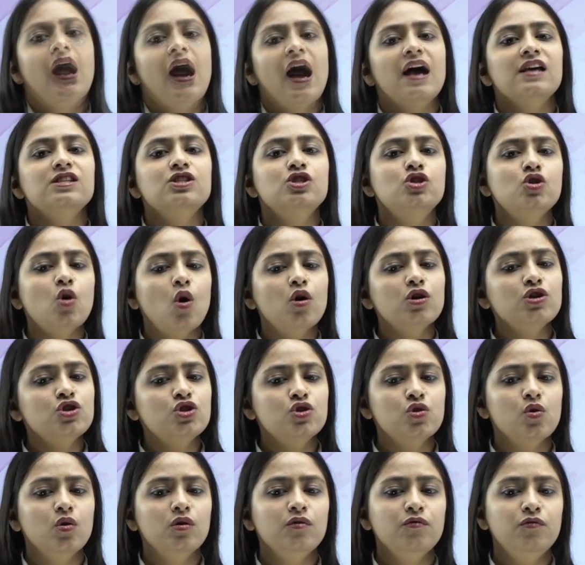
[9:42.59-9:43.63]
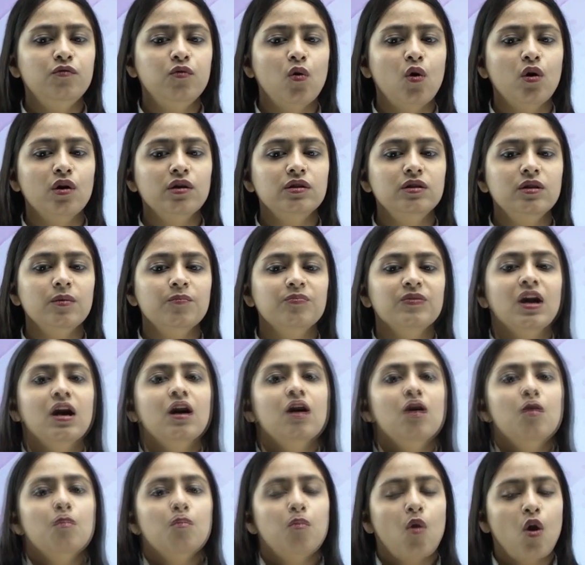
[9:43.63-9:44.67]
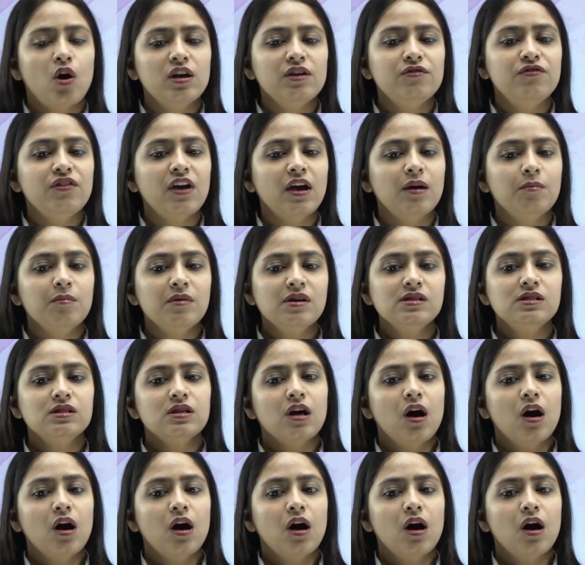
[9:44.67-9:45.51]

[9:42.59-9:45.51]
As dawn shone forth, Polyphemus